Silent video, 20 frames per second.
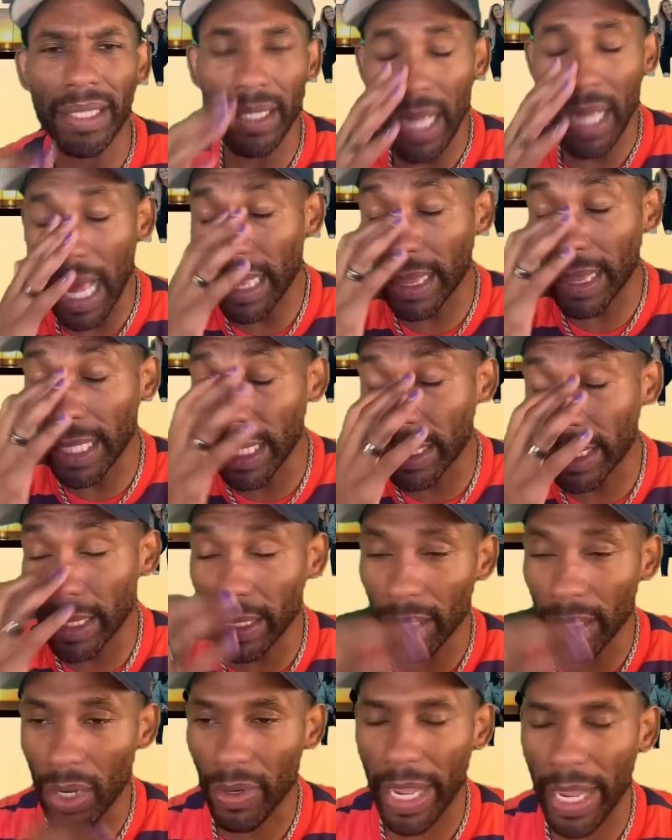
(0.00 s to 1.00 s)
I think
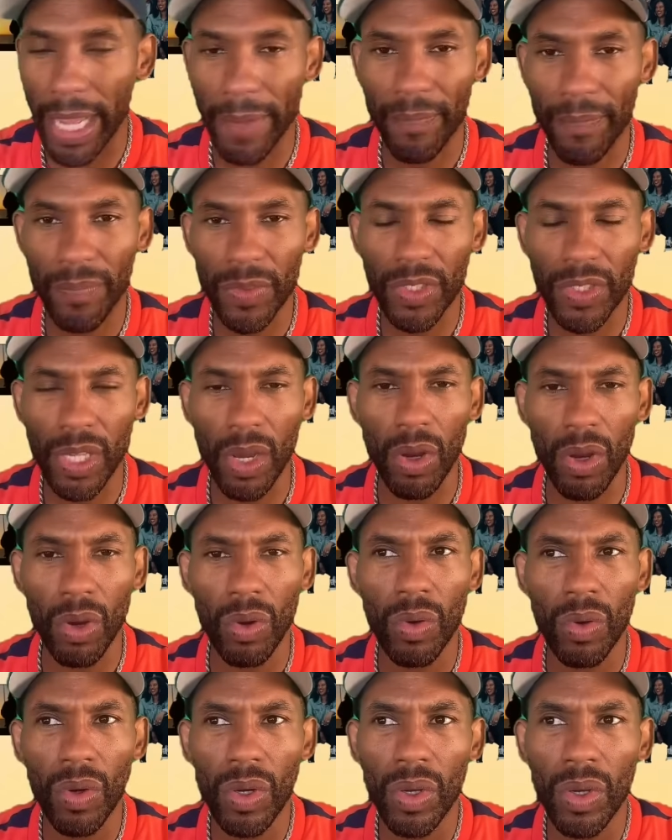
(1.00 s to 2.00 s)
that okay.
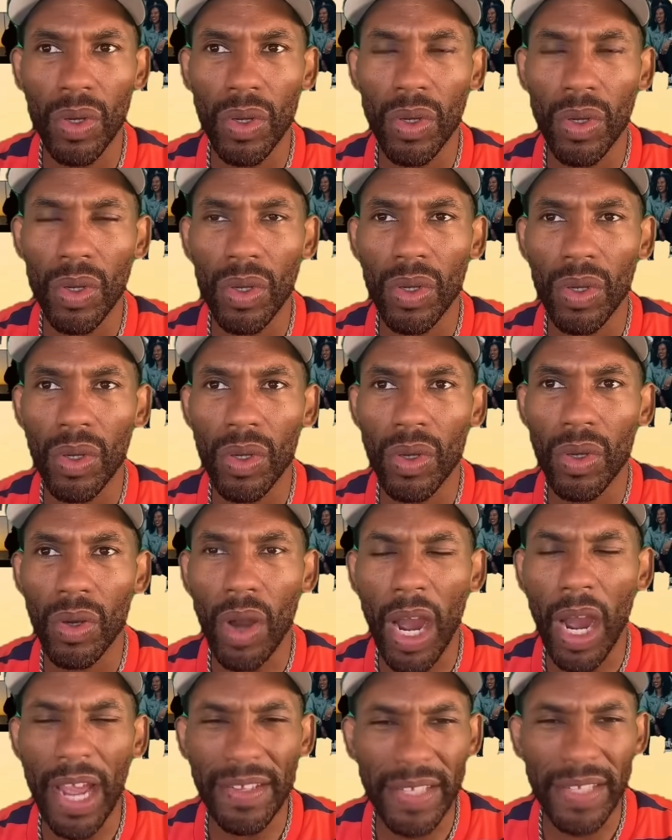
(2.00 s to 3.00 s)
So,
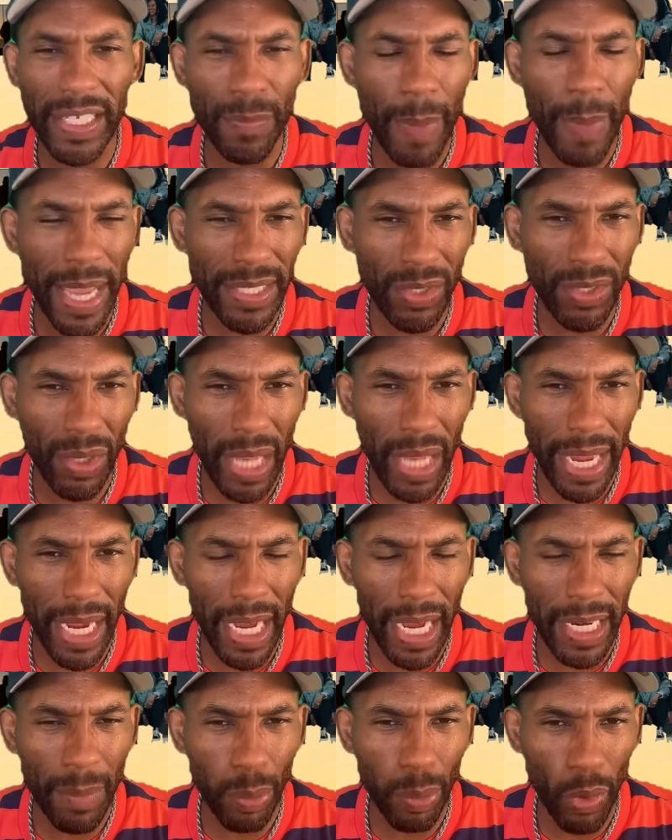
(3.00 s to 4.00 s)
is this based on like
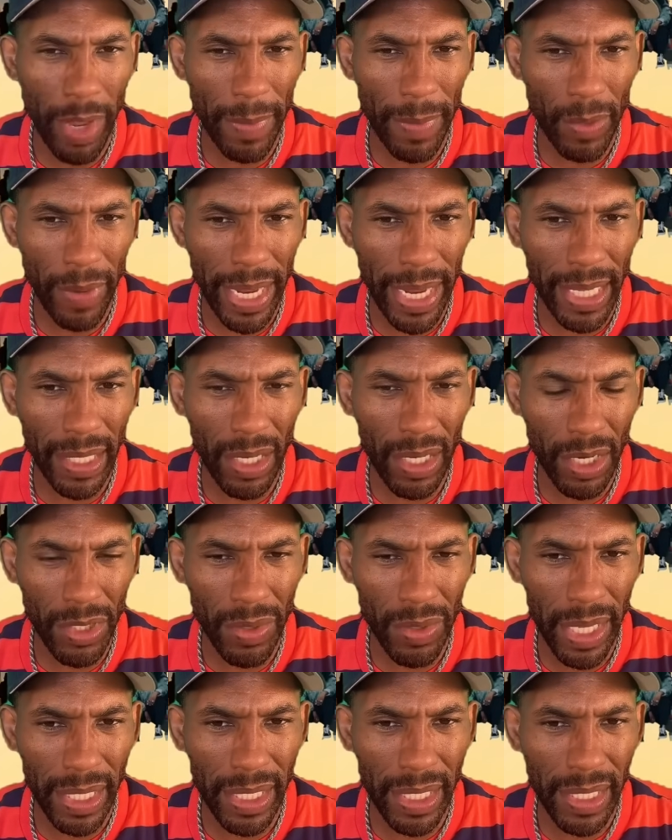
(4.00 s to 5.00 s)
unemployment rate? Are you
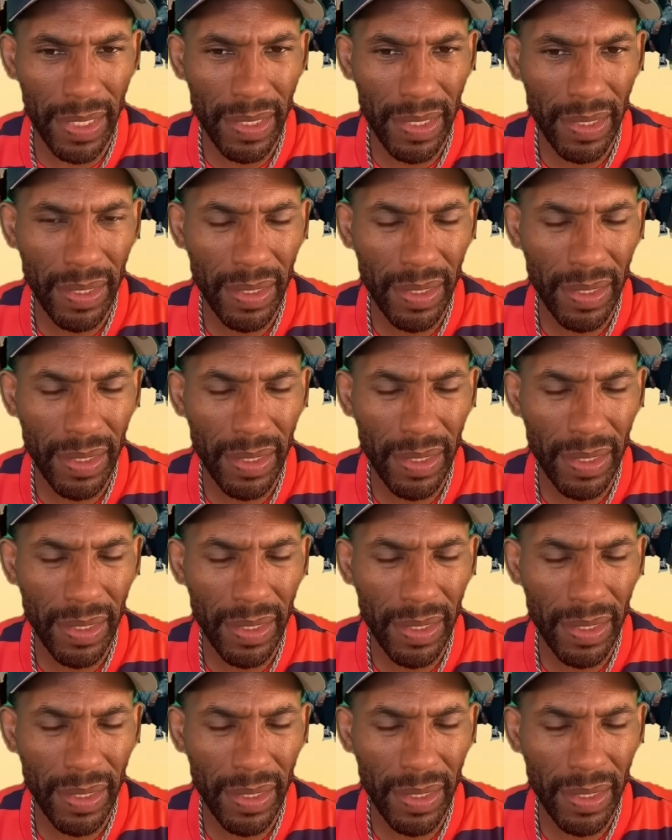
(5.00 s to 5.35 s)
getting this?